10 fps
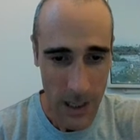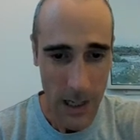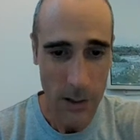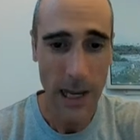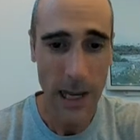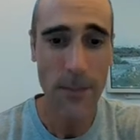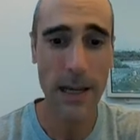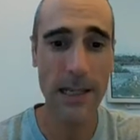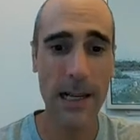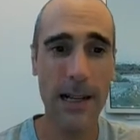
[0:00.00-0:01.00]
you can
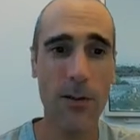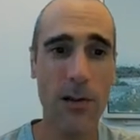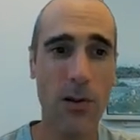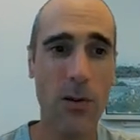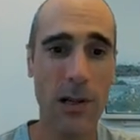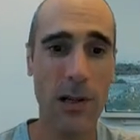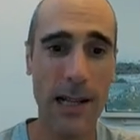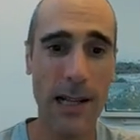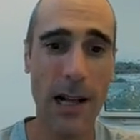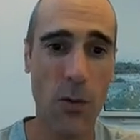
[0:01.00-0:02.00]
basically also
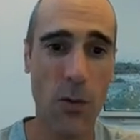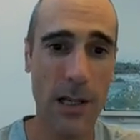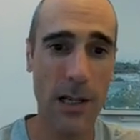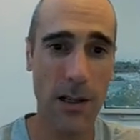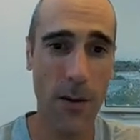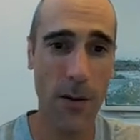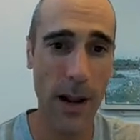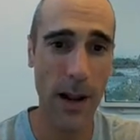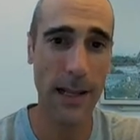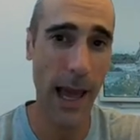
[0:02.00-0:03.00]
start with the
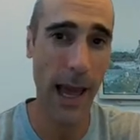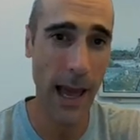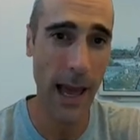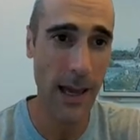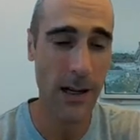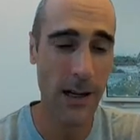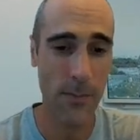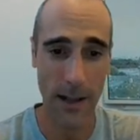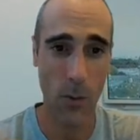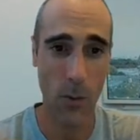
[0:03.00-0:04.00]
plan A,
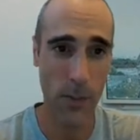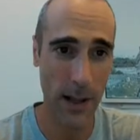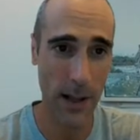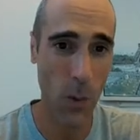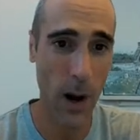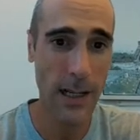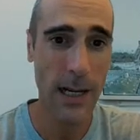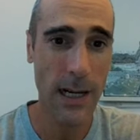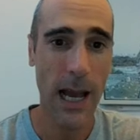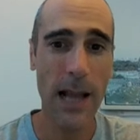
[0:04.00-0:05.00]
plan, plan
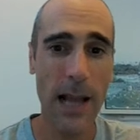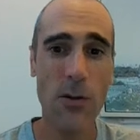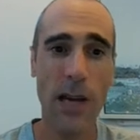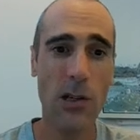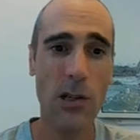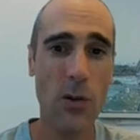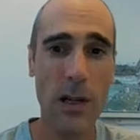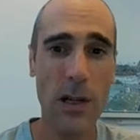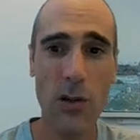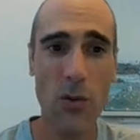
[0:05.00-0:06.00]
1, and you can
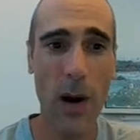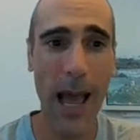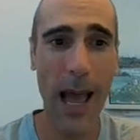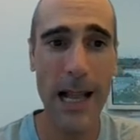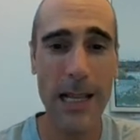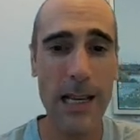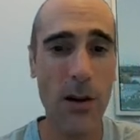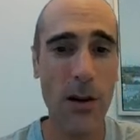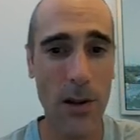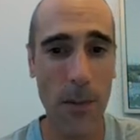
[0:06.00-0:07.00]
switch to
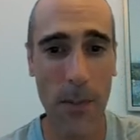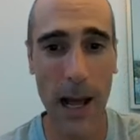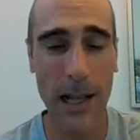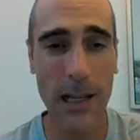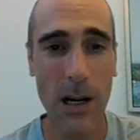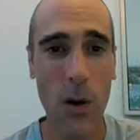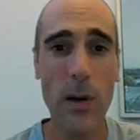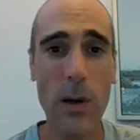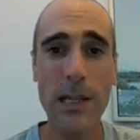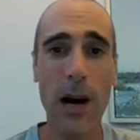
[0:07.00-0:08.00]
any other plan
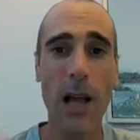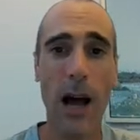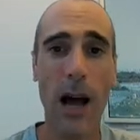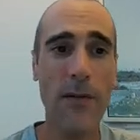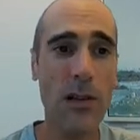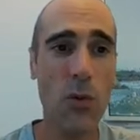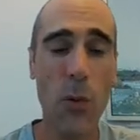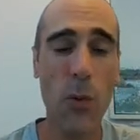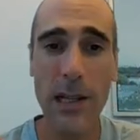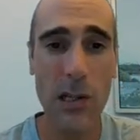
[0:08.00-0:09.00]
without having to
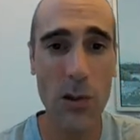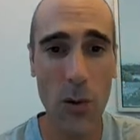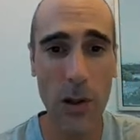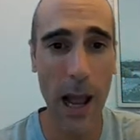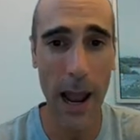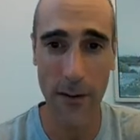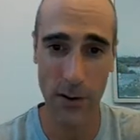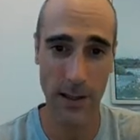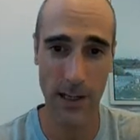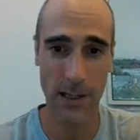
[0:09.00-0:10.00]
reinstall
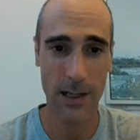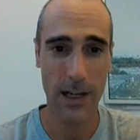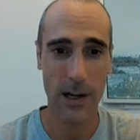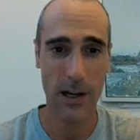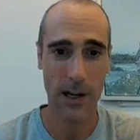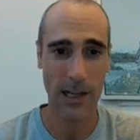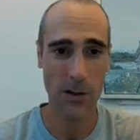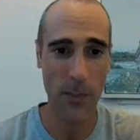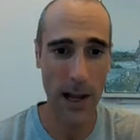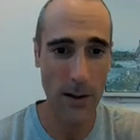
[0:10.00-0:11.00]
everything. Okay,
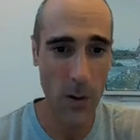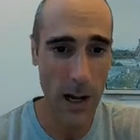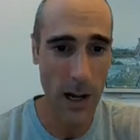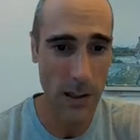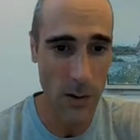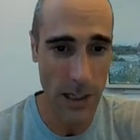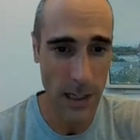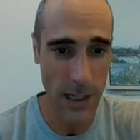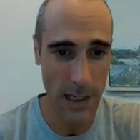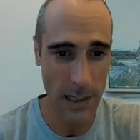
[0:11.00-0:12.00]
so plan 1 you
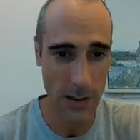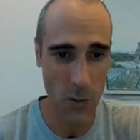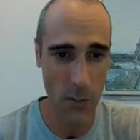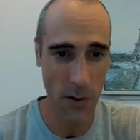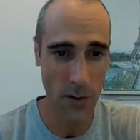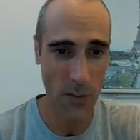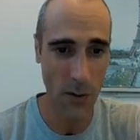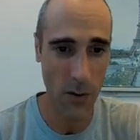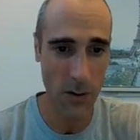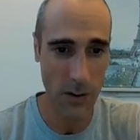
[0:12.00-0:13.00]
see is
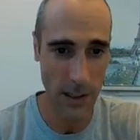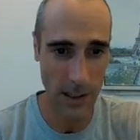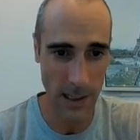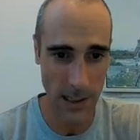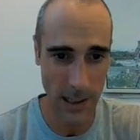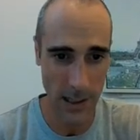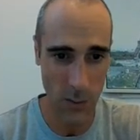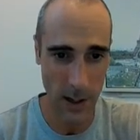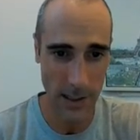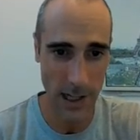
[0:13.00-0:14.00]
2.4, is, is this
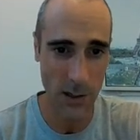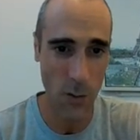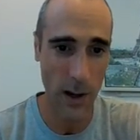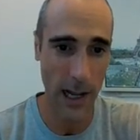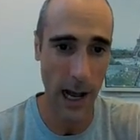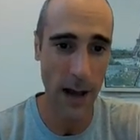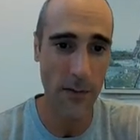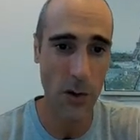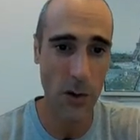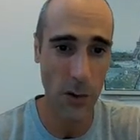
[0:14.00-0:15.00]
one, that's the one I
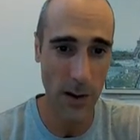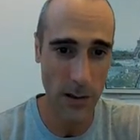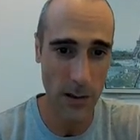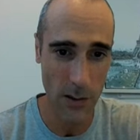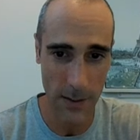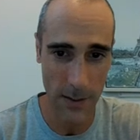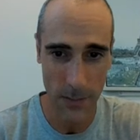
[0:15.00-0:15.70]
have, the current you see.